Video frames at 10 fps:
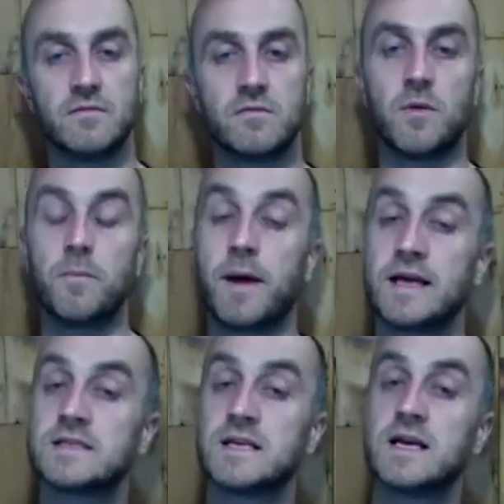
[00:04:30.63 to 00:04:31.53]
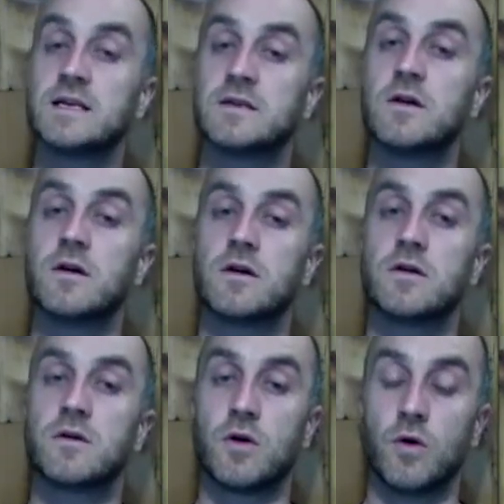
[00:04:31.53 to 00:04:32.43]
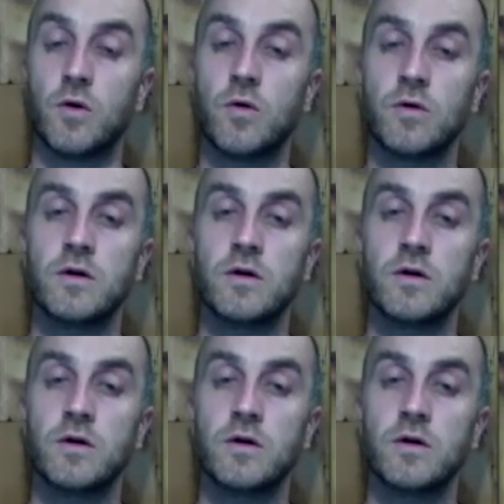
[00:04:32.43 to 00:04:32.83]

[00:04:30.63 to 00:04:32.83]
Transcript: that makes things look cool